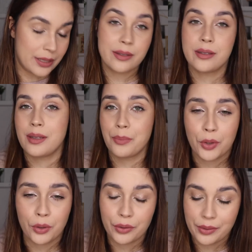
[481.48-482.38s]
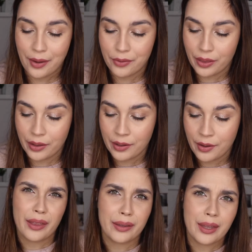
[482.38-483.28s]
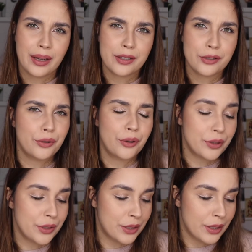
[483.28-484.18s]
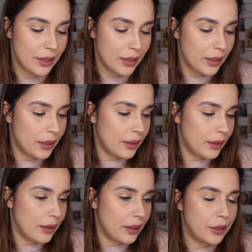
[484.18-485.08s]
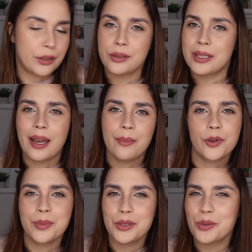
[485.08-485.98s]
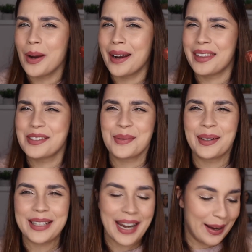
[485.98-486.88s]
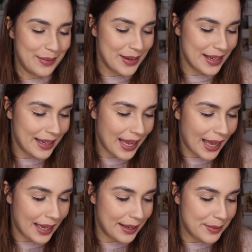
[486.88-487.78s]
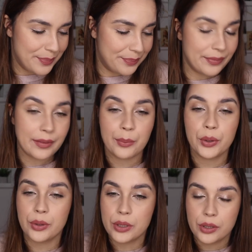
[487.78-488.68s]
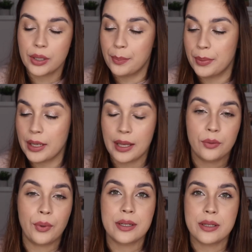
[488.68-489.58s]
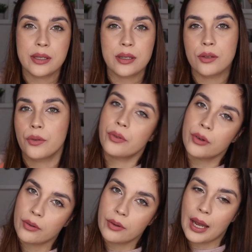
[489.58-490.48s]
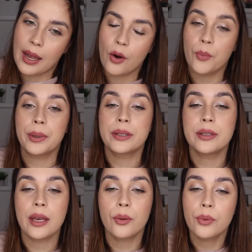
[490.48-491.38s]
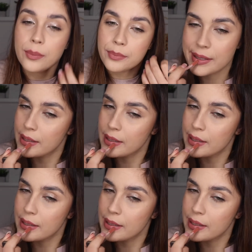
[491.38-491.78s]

It's the same color on everything. I think that it's not a good time for me to wear this one now. I'm going to keep it, and when this is over, I open the other one.